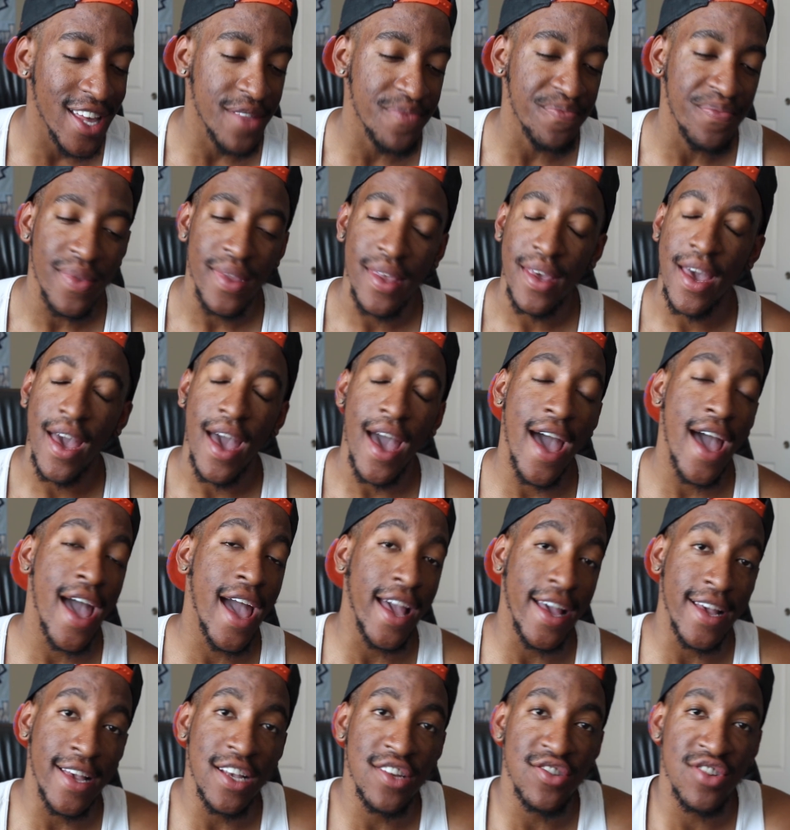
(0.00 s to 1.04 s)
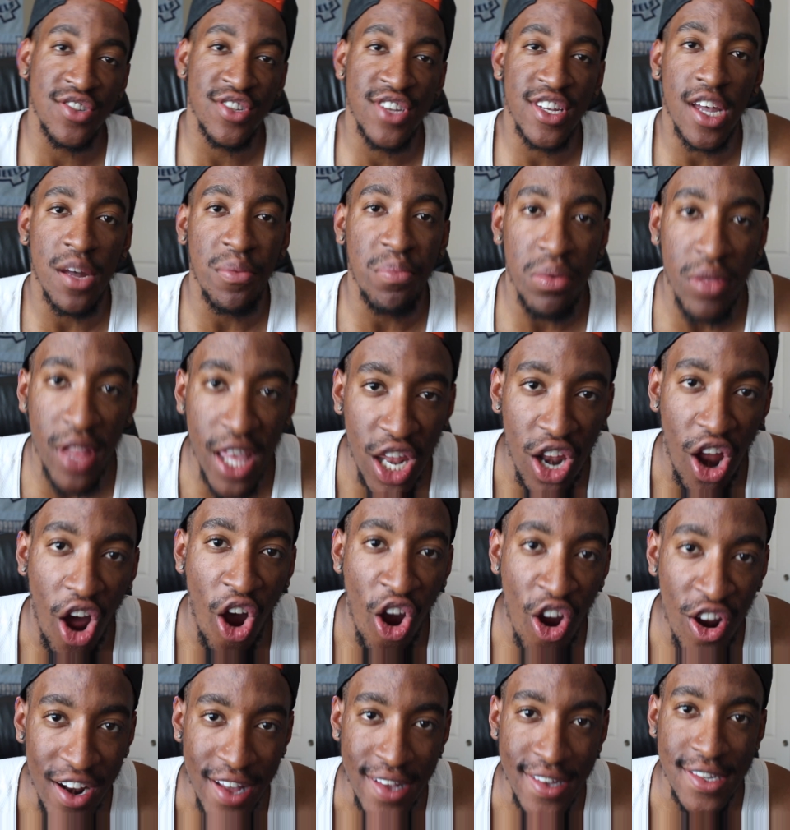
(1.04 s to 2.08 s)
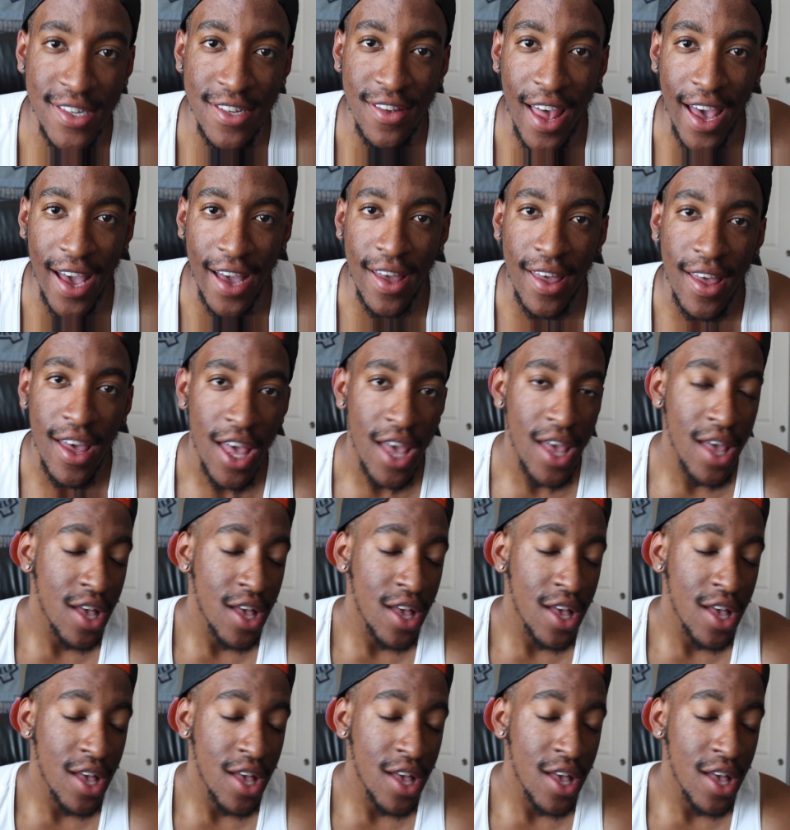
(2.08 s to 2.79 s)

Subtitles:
And hey, he's just a complete artist. Like,